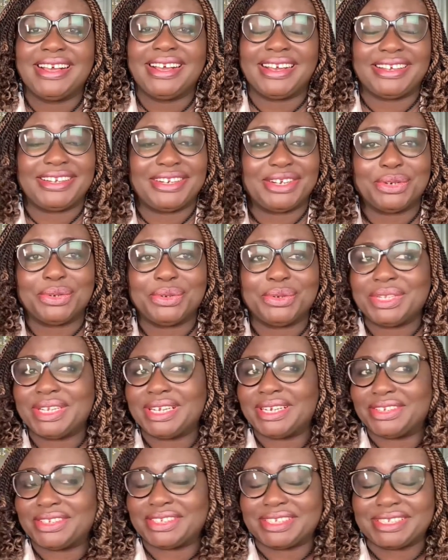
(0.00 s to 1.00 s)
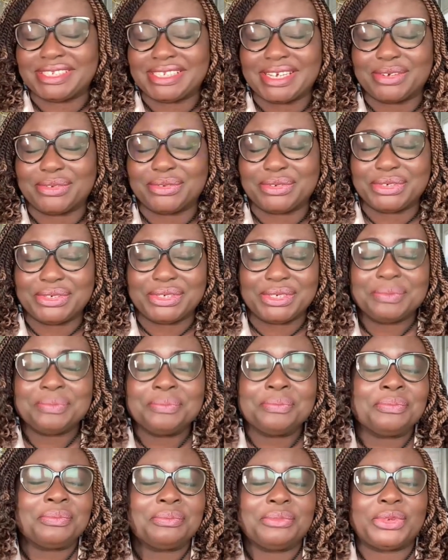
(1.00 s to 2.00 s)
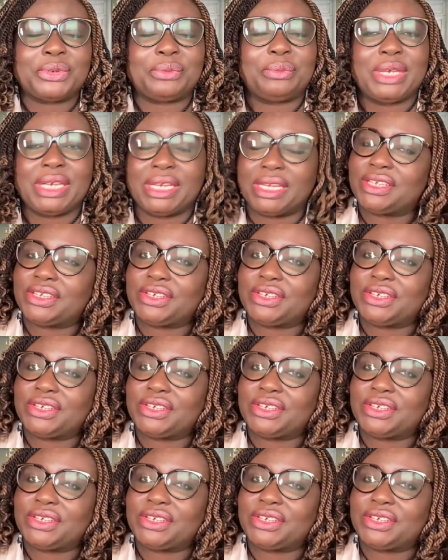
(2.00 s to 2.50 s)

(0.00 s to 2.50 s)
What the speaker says: I know that doesn't sound good, but make